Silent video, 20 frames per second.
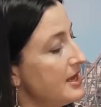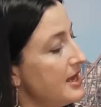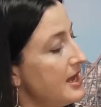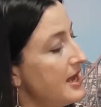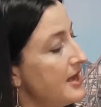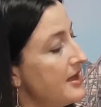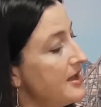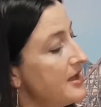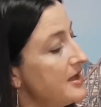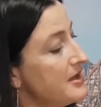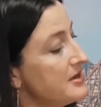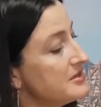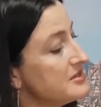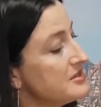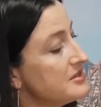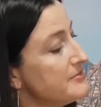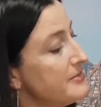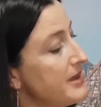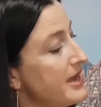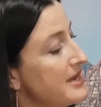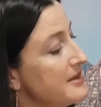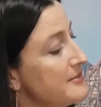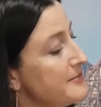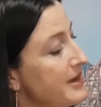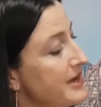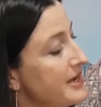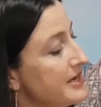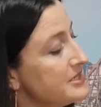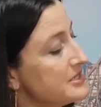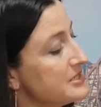and the main
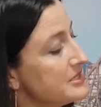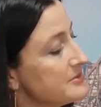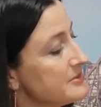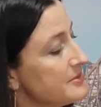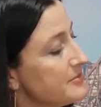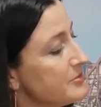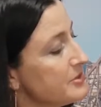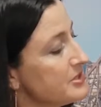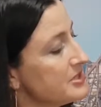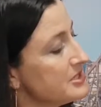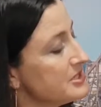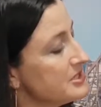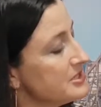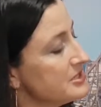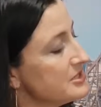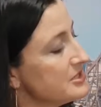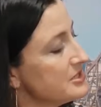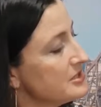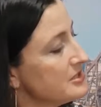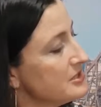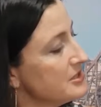pages were printed